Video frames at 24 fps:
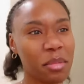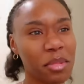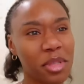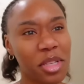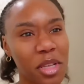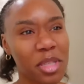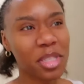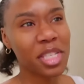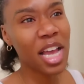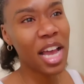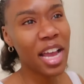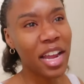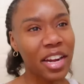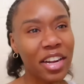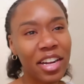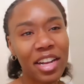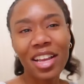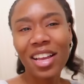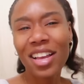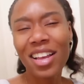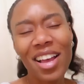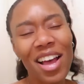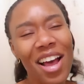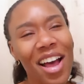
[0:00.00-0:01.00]
I'm so tired.
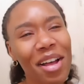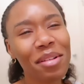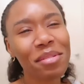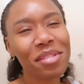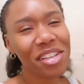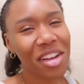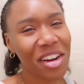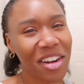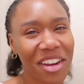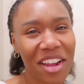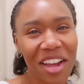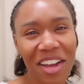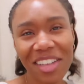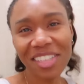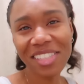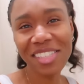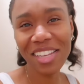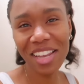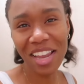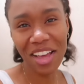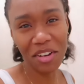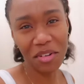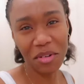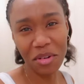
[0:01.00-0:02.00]
I'm sorry, y'all. It's a
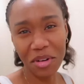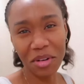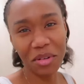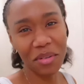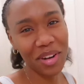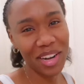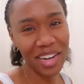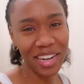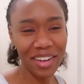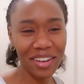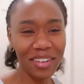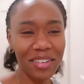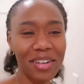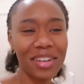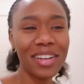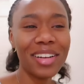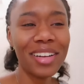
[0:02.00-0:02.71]
lot going on right now.